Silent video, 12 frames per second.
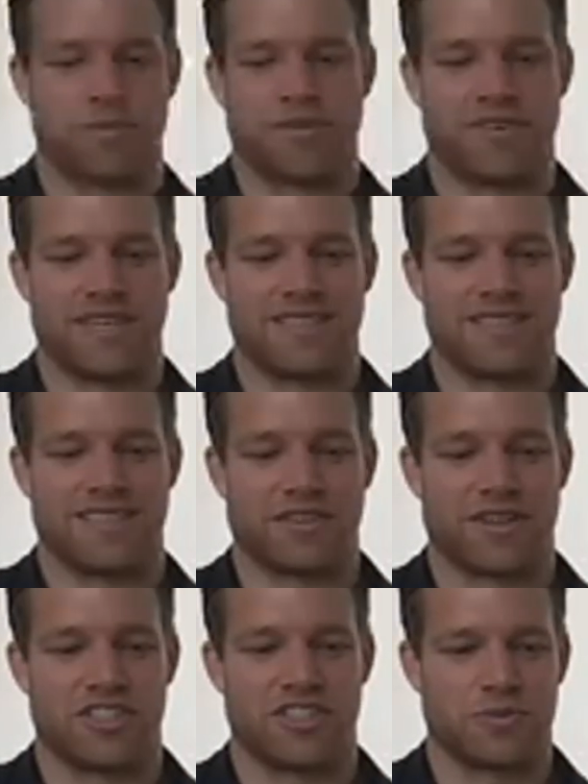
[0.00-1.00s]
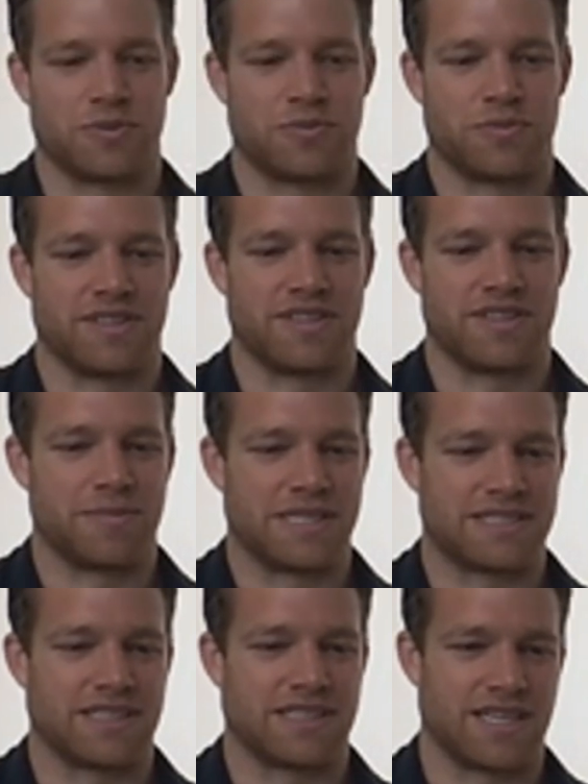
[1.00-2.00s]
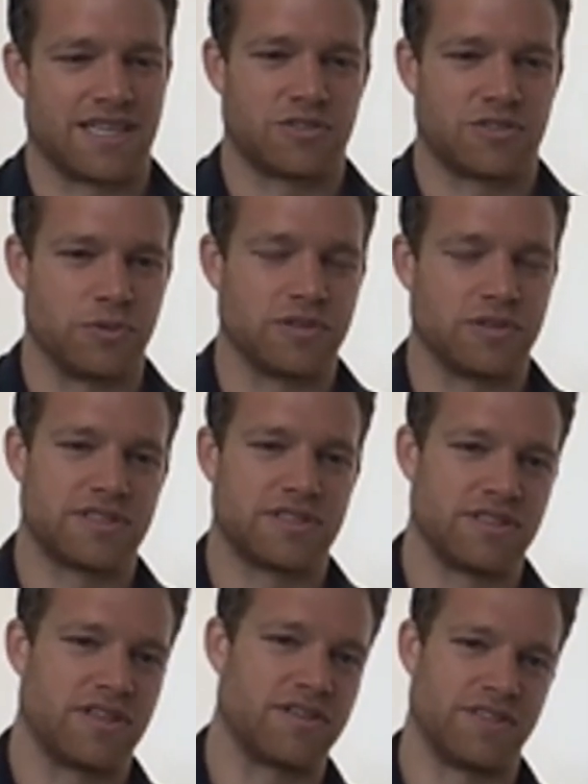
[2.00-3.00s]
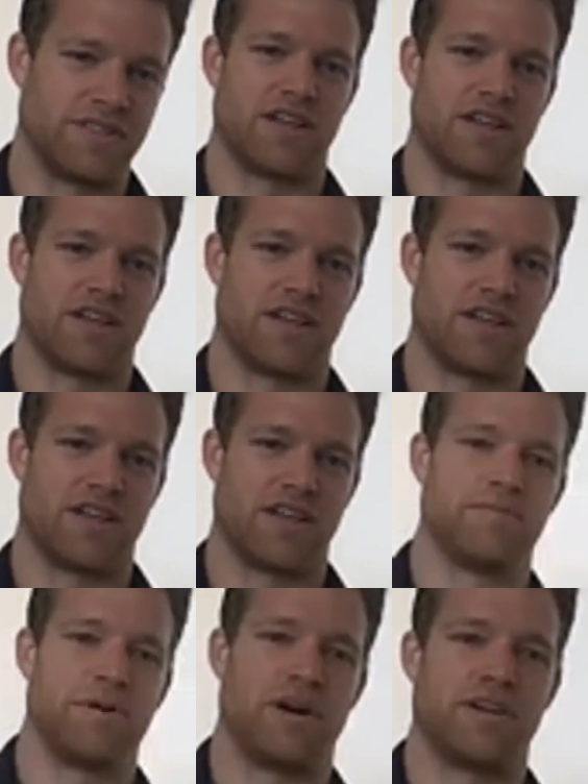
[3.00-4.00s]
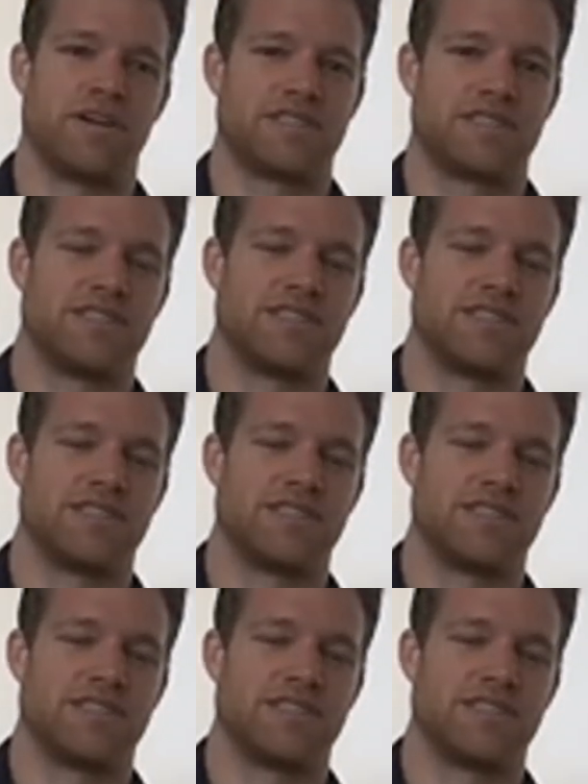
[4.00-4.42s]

provide integrations with really the best in class tools of the other parts